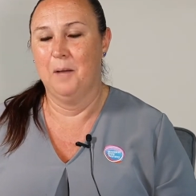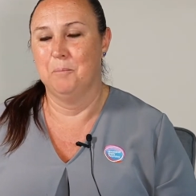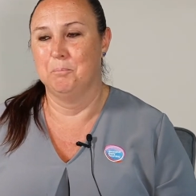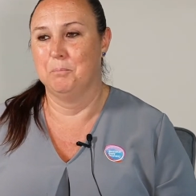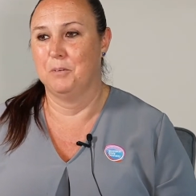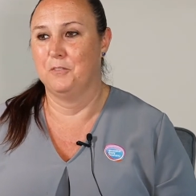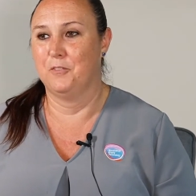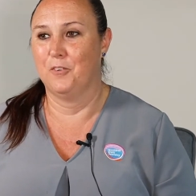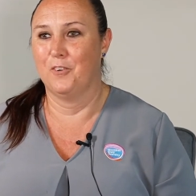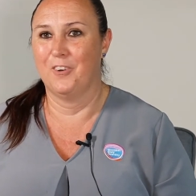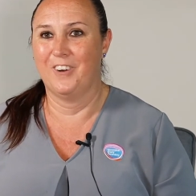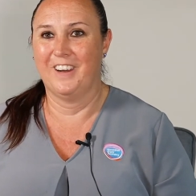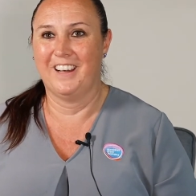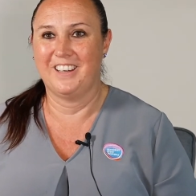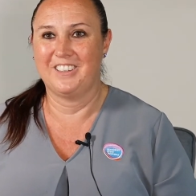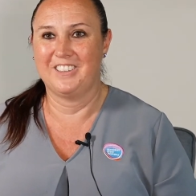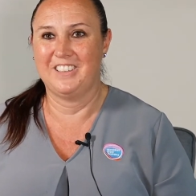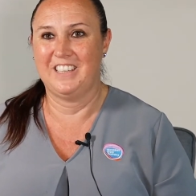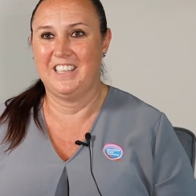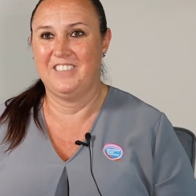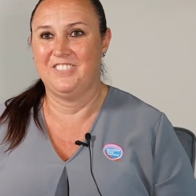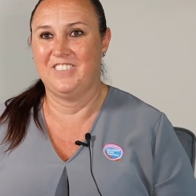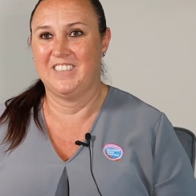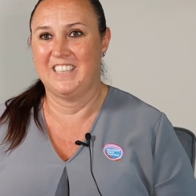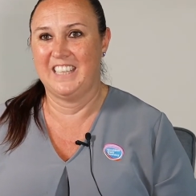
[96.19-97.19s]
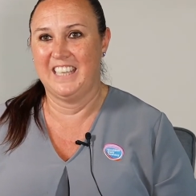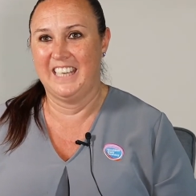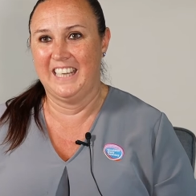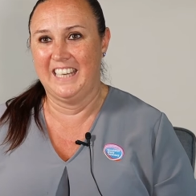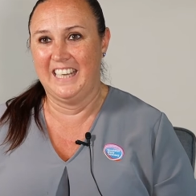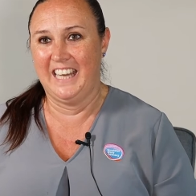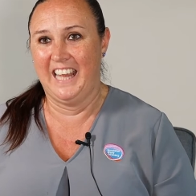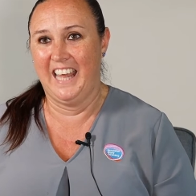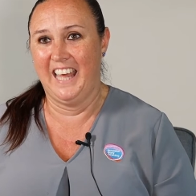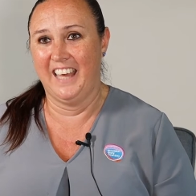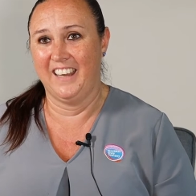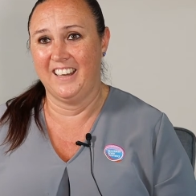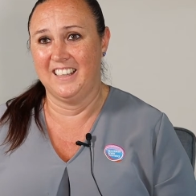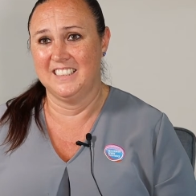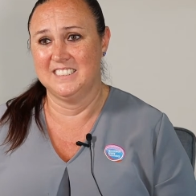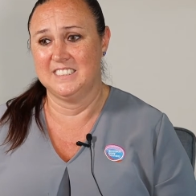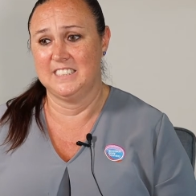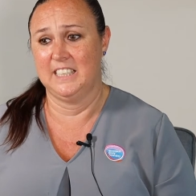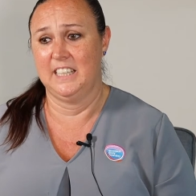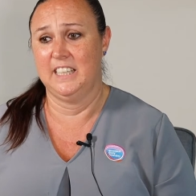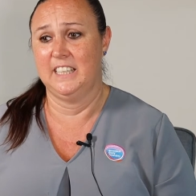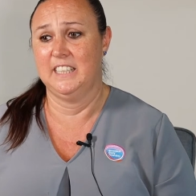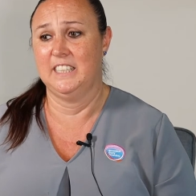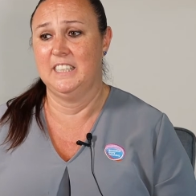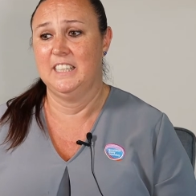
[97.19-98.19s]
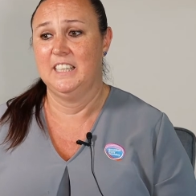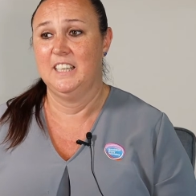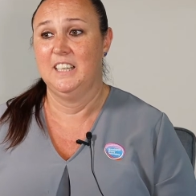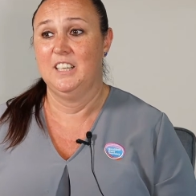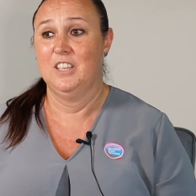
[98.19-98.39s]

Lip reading: Before I could even get it out, I said,